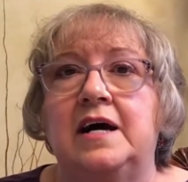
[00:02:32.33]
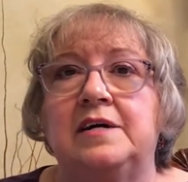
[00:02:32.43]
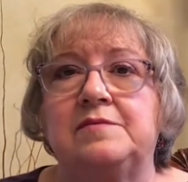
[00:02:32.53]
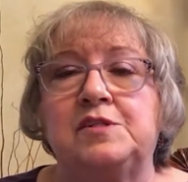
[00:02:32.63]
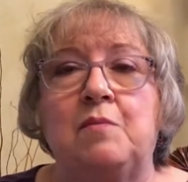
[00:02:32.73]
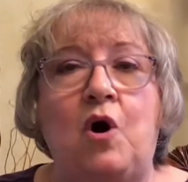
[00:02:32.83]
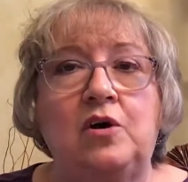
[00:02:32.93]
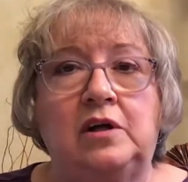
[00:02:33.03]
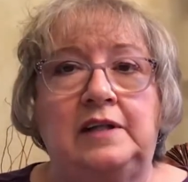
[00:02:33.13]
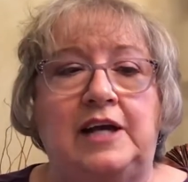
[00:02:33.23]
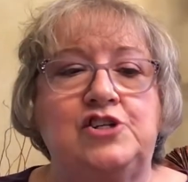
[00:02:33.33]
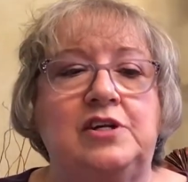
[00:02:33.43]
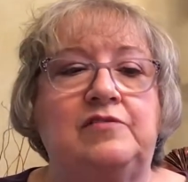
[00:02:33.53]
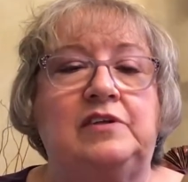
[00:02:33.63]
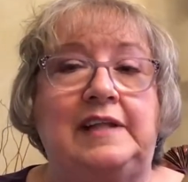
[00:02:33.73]
small collection
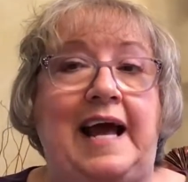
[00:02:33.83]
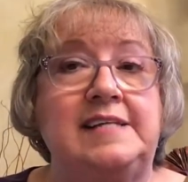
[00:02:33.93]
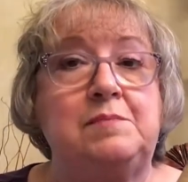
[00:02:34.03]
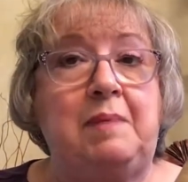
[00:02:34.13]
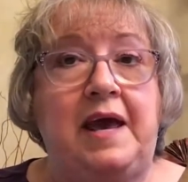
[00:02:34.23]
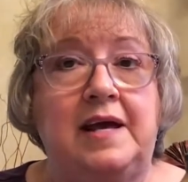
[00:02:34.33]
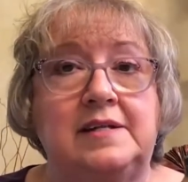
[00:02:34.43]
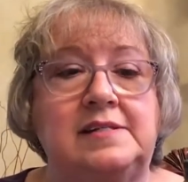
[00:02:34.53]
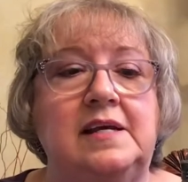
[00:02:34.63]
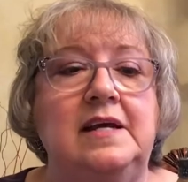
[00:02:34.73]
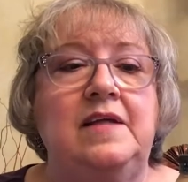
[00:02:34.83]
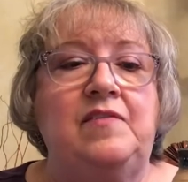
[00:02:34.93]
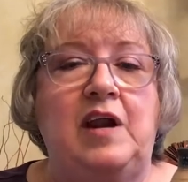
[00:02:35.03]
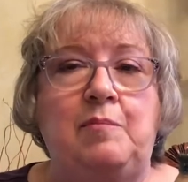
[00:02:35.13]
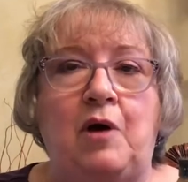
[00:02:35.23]
of glass pens
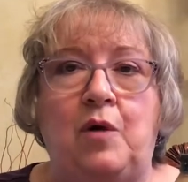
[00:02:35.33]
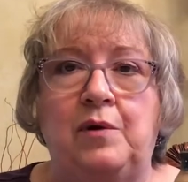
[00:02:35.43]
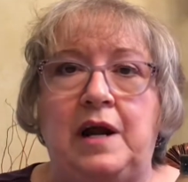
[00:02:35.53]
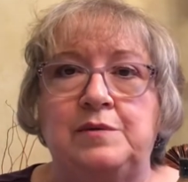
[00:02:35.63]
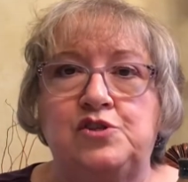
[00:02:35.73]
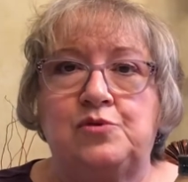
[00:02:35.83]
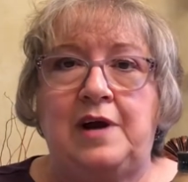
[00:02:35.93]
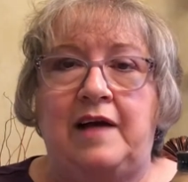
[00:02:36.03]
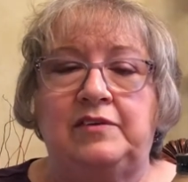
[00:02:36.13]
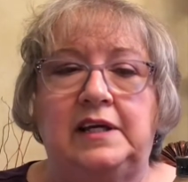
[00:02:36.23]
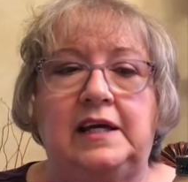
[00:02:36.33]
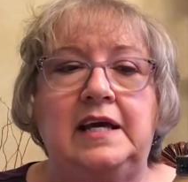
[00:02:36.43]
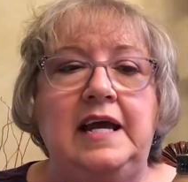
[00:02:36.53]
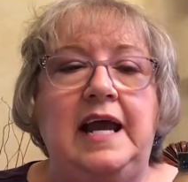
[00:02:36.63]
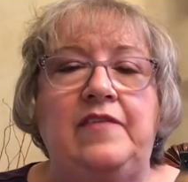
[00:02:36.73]
that I bought when I was traveling,
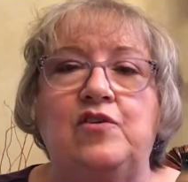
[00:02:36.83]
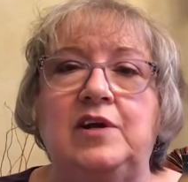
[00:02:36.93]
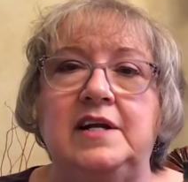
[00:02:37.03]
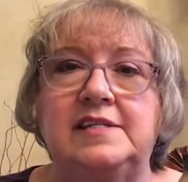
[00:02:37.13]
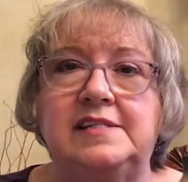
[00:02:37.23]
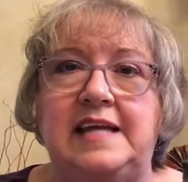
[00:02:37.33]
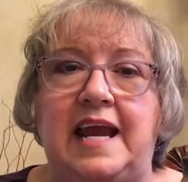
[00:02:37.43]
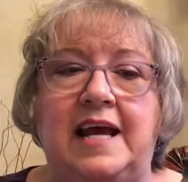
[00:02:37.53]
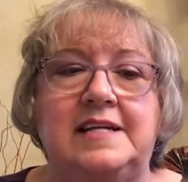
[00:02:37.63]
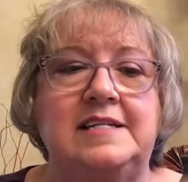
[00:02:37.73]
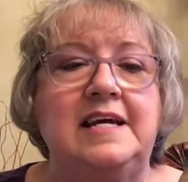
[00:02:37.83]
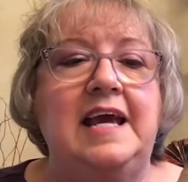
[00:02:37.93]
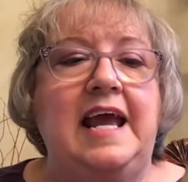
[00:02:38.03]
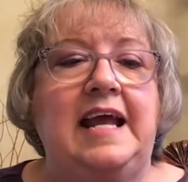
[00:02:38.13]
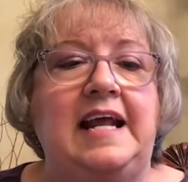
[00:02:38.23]
and they're in a stand,
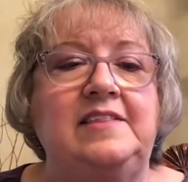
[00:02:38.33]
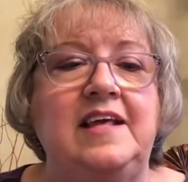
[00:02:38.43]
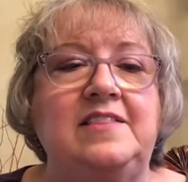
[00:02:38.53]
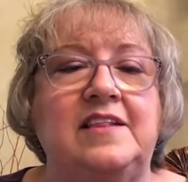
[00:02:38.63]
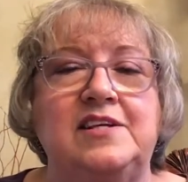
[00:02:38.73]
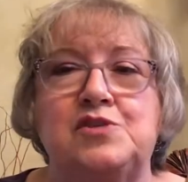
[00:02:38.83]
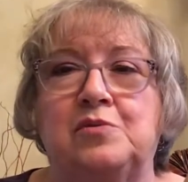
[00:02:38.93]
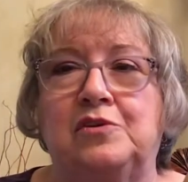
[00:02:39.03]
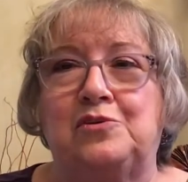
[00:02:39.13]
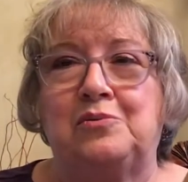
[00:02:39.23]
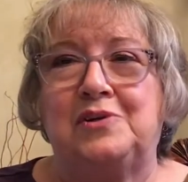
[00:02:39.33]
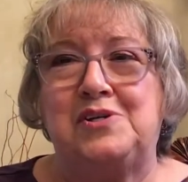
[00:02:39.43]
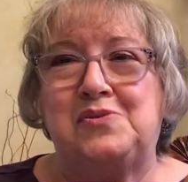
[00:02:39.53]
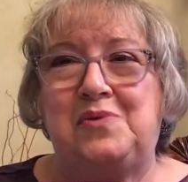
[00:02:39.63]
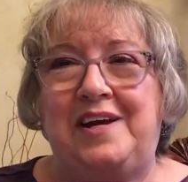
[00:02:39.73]
and I think that this would look really
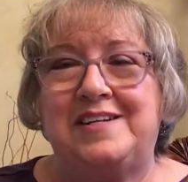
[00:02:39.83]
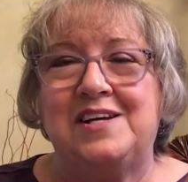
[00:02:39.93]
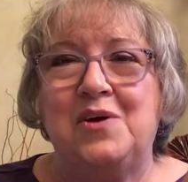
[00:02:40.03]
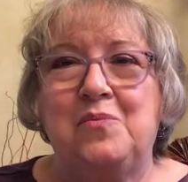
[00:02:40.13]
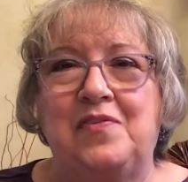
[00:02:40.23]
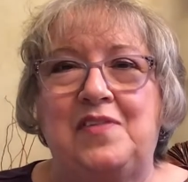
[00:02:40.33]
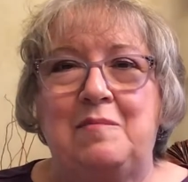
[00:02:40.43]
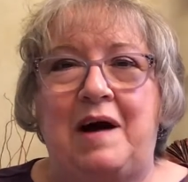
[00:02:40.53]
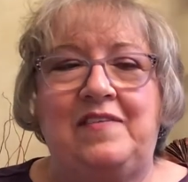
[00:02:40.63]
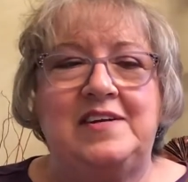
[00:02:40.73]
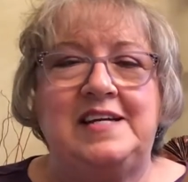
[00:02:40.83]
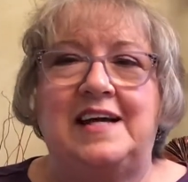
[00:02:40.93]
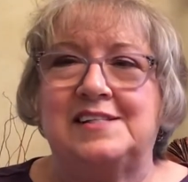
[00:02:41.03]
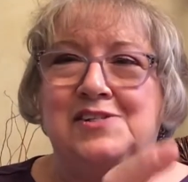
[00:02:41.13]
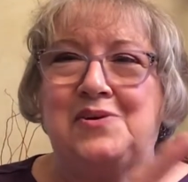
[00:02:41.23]
sweet with them on the
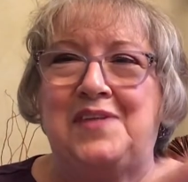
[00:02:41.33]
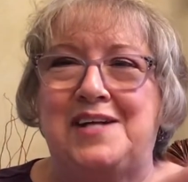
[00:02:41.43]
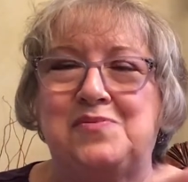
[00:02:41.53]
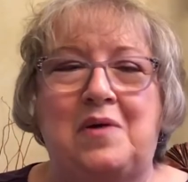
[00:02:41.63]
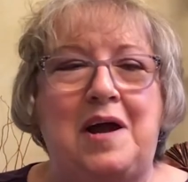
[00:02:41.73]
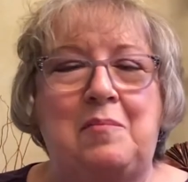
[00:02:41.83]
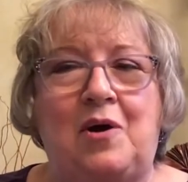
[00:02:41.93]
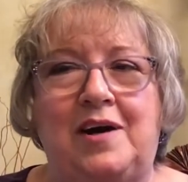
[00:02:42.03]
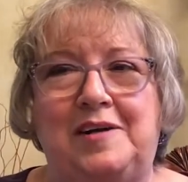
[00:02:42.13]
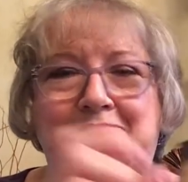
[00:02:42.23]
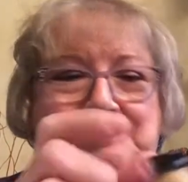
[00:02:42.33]
desk, so that's why I bought it.